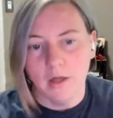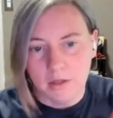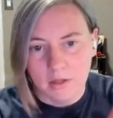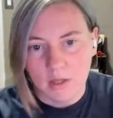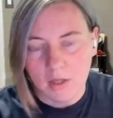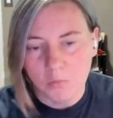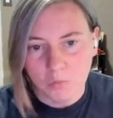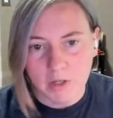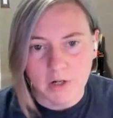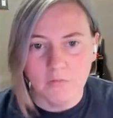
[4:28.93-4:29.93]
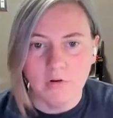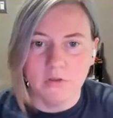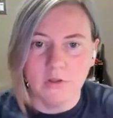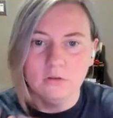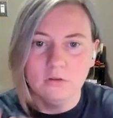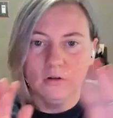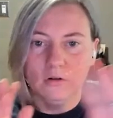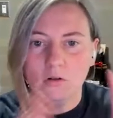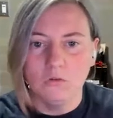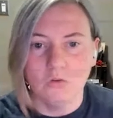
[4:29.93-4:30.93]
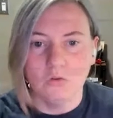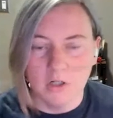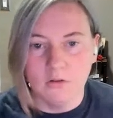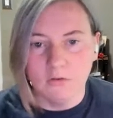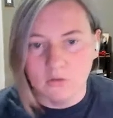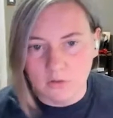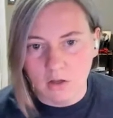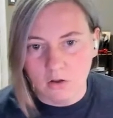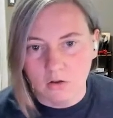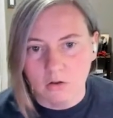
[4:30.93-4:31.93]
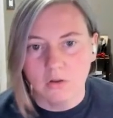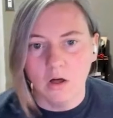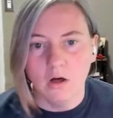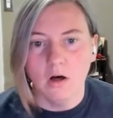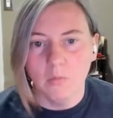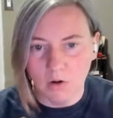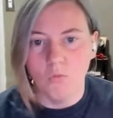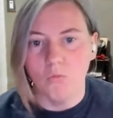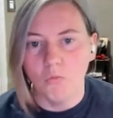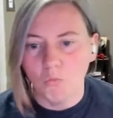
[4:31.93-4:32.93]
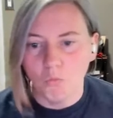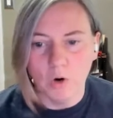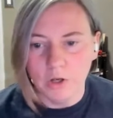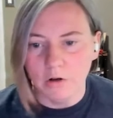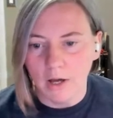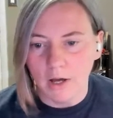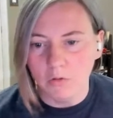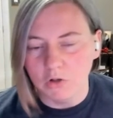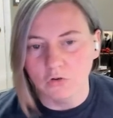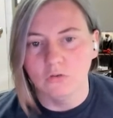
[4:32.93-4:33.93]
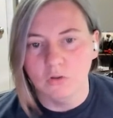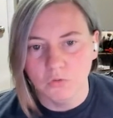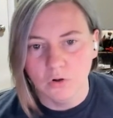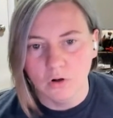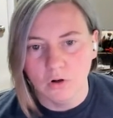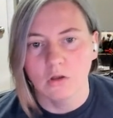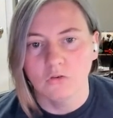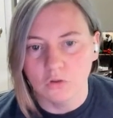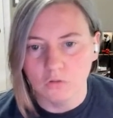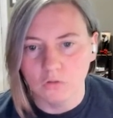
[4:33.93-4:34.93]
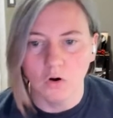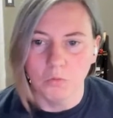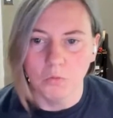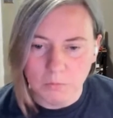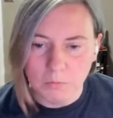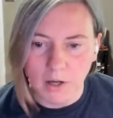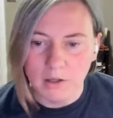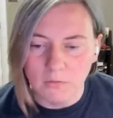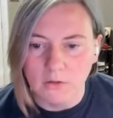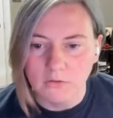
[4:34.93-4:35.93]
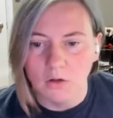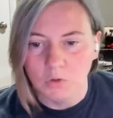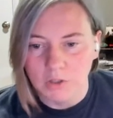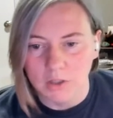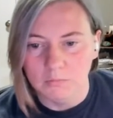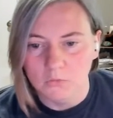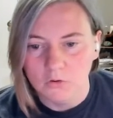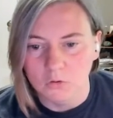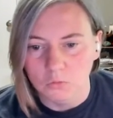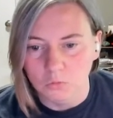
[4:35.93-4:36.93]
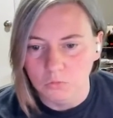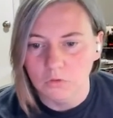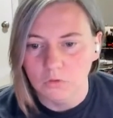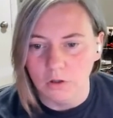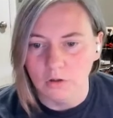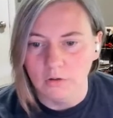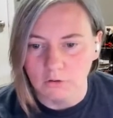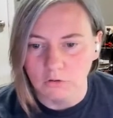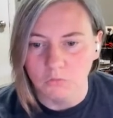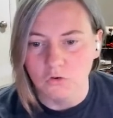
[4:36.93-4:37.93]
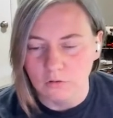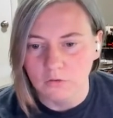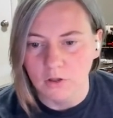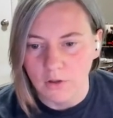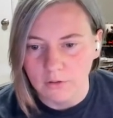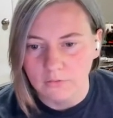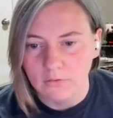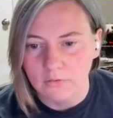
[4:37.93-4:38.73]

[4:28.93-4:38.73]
implemented everything, did a user study at scale about how the metrics differ, took developer feedback, and that's how we came to the next version of CLS.